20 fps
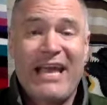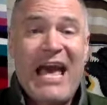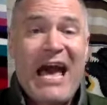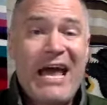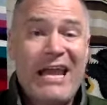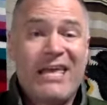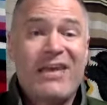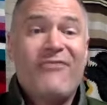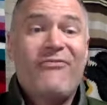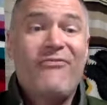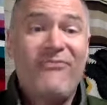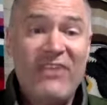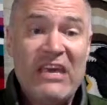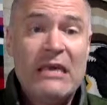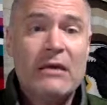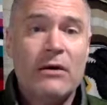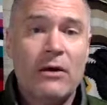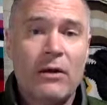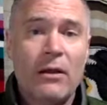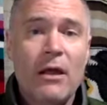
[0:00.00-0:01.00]
how do you
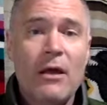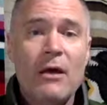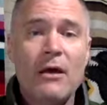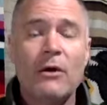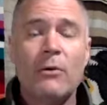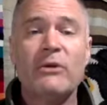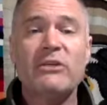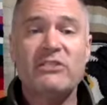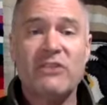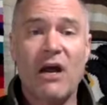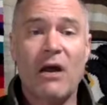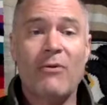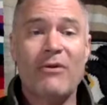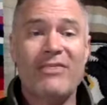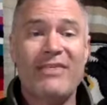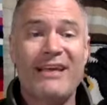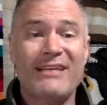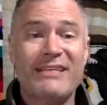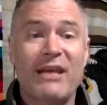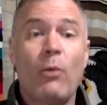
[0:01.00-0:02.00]
feel? We start with
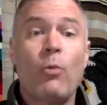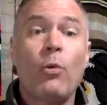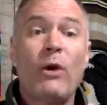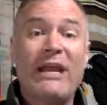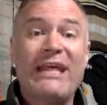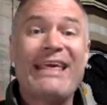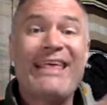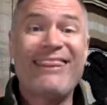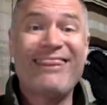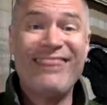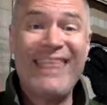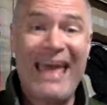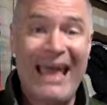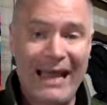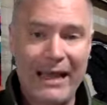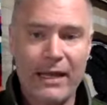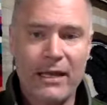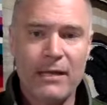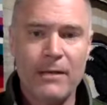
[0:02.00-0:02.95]
things like, what do you think?